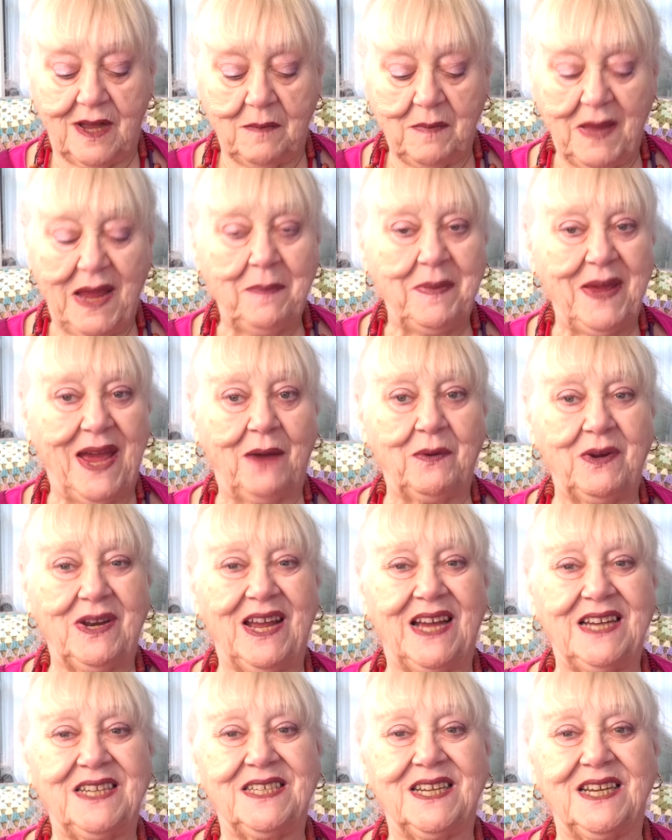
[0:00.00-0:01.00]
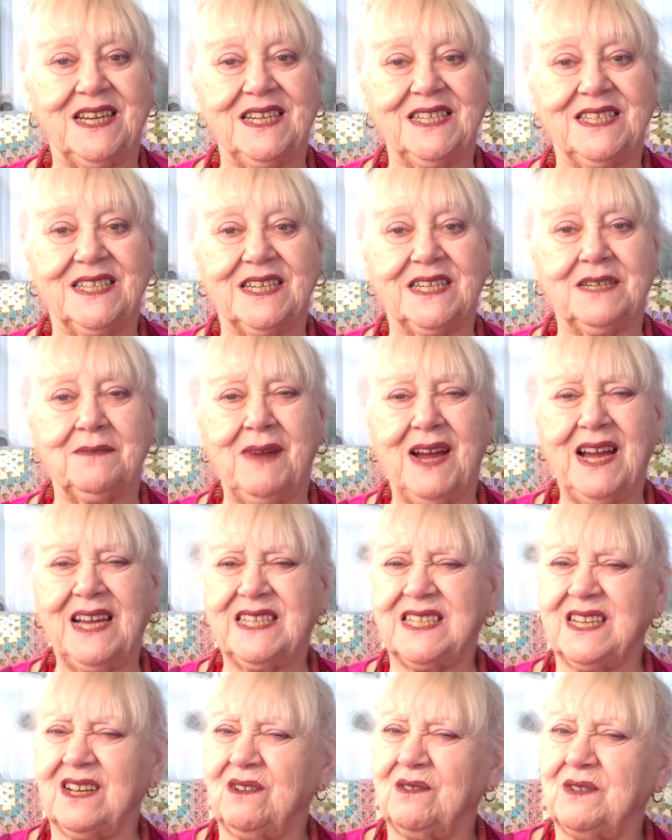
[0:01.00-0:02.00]
Maybe I would like to consider
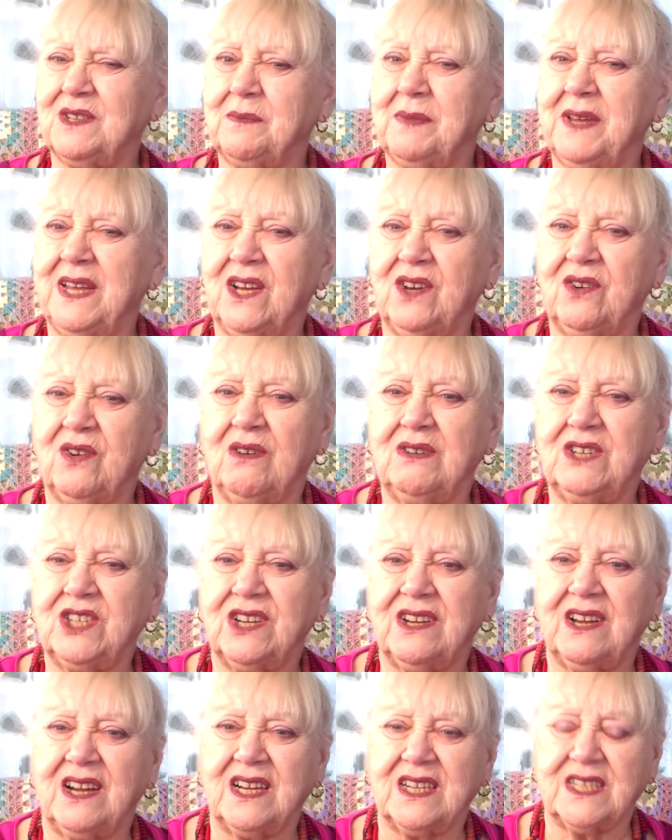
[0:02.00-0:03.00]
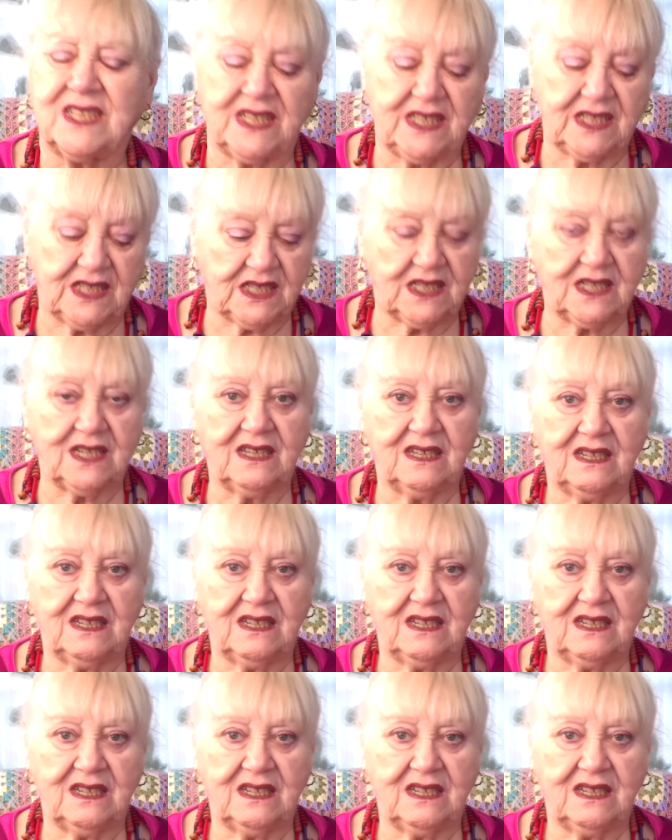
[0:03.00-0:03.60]
myself to be a crochet artist.